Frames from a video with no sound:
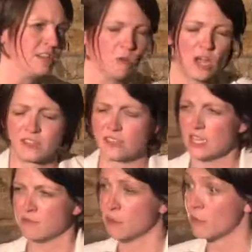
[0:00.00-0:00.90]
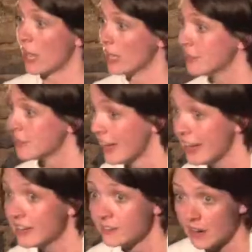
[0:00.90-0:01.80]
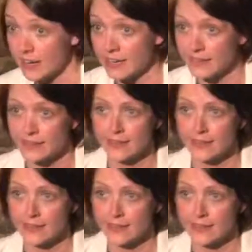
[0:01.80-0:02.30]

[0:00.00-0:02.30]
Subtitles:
and the worst disease of all, pregnancy, right?